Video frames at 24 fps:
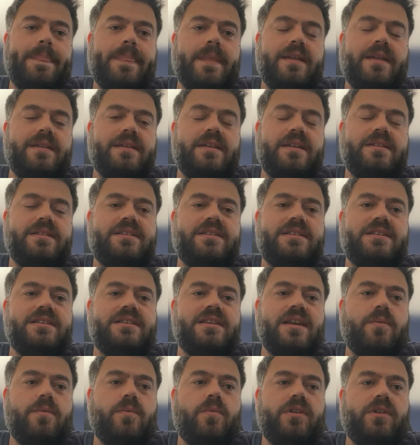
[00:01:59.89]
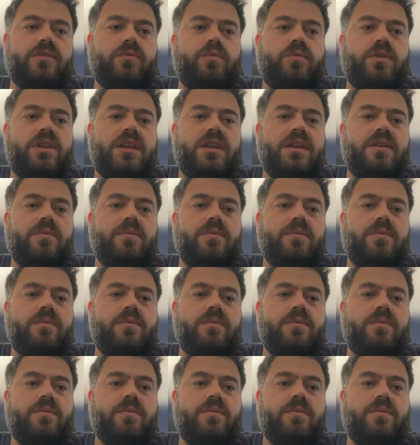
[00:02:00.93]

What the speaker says: and this is what we